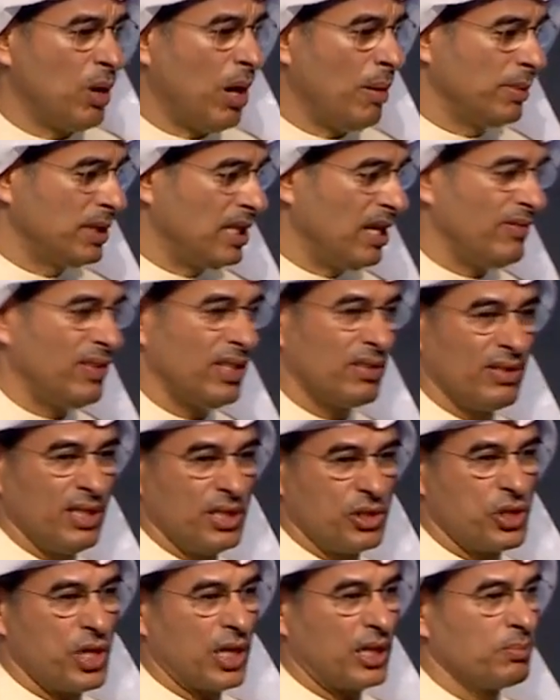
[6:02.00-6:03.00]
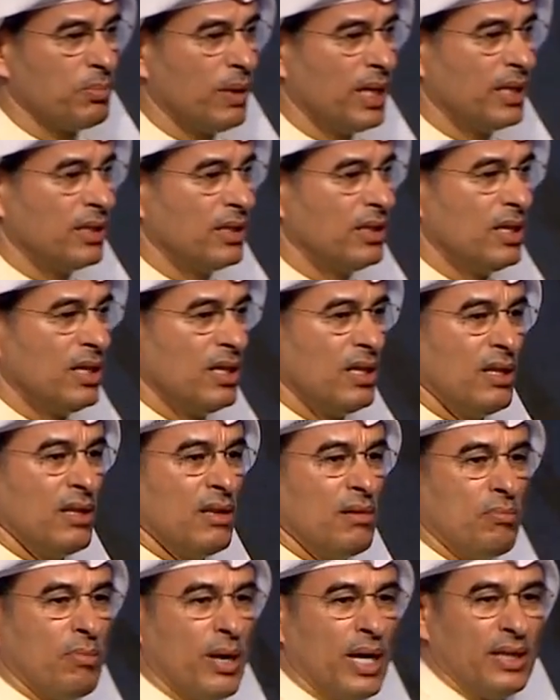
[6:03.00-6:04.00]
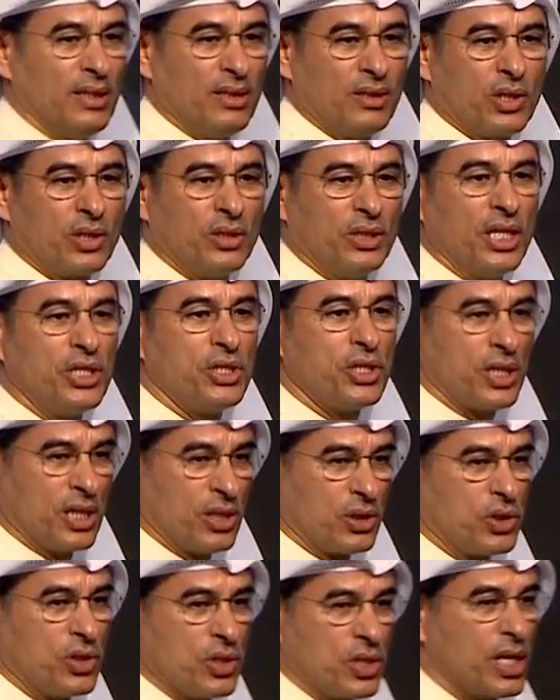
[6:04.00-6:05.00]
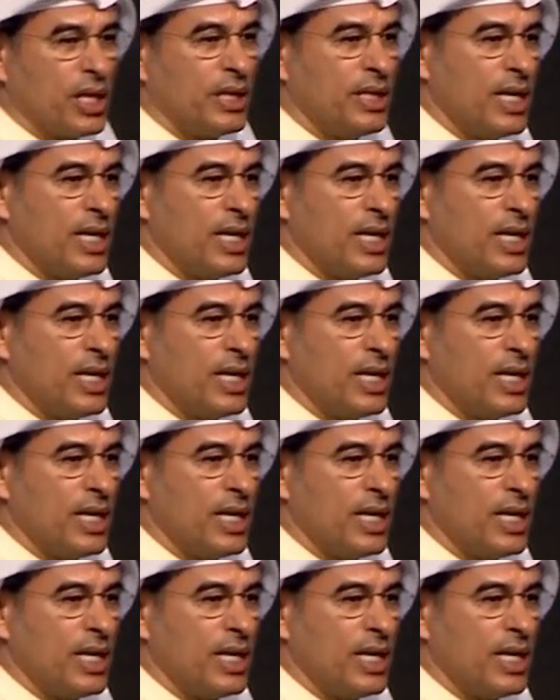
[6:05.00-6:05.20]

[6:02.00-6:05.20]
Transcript: Mohammed have not really checked my, my credentials to say,